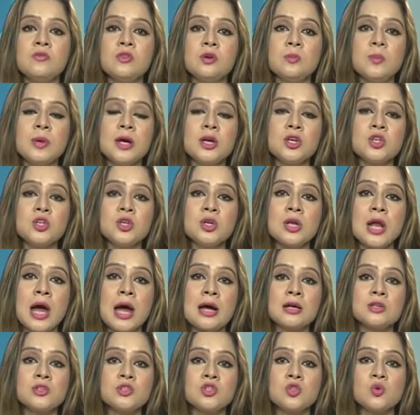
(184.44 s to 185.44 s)
information
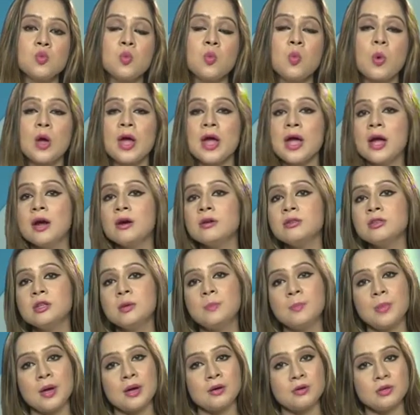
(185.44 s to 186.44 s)
as to where
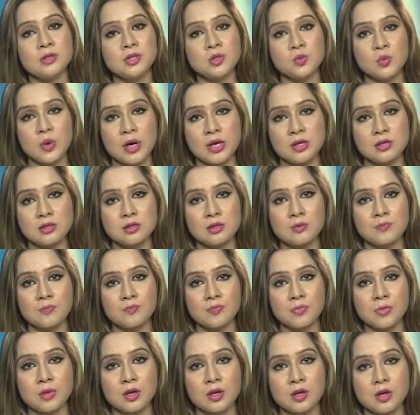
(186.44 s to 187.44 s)
the parents went.
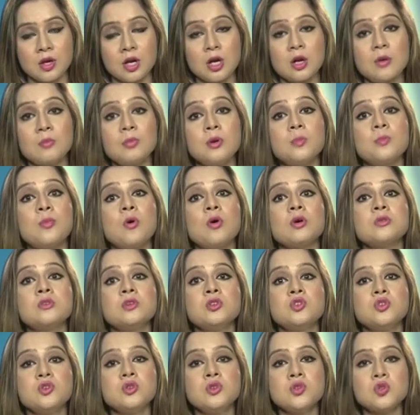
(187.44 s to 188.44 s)

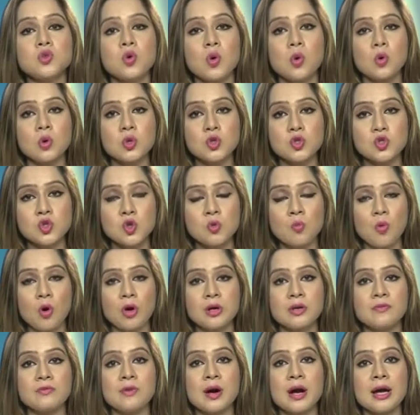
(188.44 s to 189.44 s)
Prepositions also
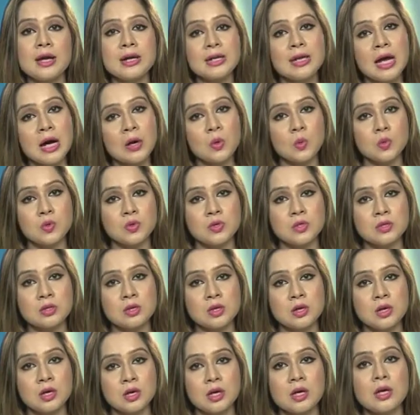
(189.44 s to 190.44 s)
modify
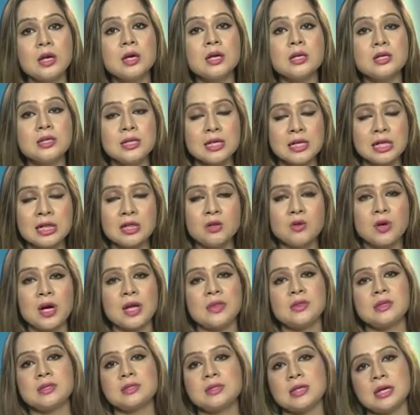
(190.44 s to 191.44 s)
nouns. Take a look
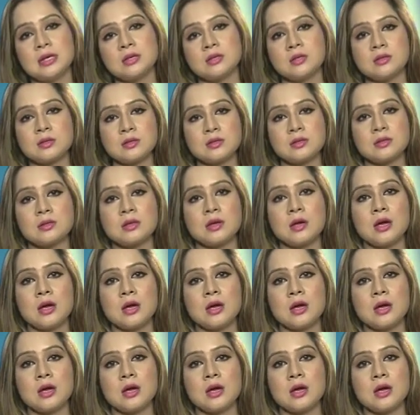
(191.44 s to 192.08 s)
at the sentence.